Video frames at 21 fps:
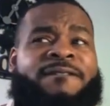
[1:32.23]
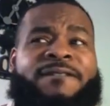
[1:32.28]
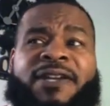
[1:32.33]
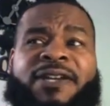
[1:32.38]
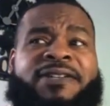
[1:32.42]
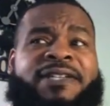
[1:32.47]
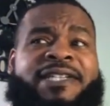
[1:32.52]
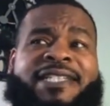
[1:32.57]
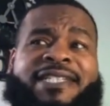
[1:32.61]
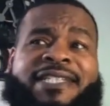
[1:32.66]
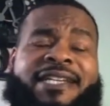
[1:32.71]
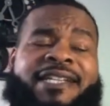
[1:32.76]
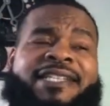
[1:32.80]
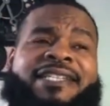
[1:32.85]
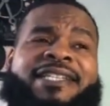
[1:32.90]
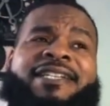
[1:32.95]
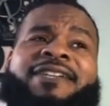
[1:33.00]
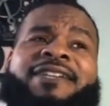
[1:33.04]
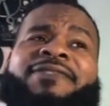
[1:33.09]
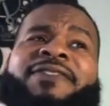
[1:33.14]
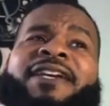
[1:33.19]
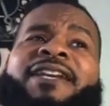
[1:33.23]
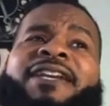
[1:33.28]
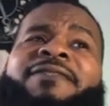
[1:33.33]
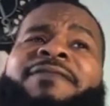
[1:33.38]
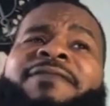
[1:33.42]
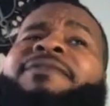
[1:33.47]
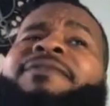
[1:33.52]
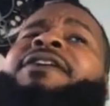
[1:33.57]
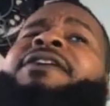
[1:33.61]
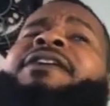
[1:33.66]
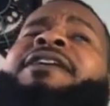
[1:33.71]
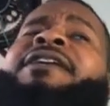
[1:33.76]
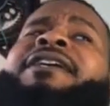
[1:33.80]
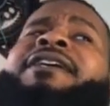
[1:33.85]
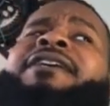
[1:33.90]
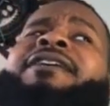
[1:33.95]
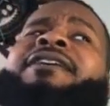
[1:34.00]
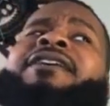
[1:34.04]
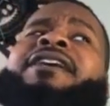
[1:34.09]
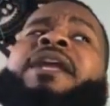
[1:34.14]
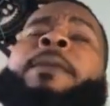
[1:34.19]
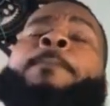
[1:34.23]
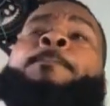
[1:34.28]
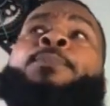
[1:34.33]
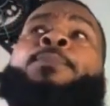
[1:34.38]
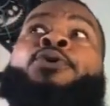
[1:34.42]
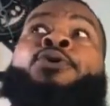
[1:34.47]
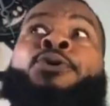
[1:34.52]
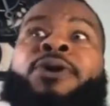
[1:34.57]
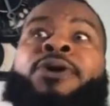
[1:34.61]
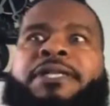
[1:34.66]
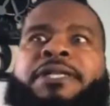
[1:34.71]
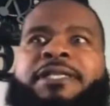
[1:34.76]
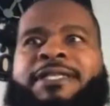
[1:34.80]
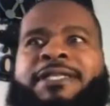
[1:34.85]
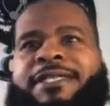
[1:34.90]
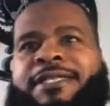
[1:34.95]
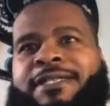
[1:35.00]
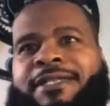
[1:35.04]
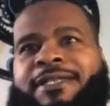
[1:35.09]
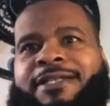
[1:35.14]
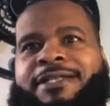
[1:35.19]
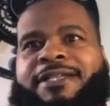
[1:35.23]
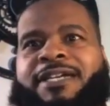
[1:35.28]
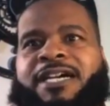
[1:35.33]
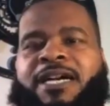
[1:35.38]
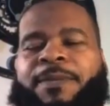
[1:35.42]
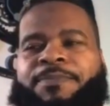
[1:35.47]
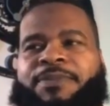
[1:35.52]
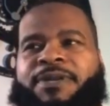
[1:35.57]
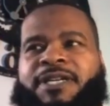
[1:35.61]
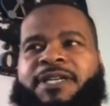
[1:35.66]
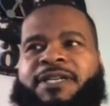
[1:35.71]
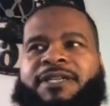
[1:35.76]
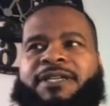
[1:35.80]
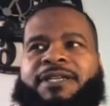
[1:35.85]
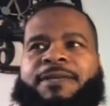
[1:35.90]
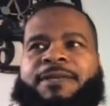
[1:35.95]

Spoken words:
Very sensitive and a very important topic,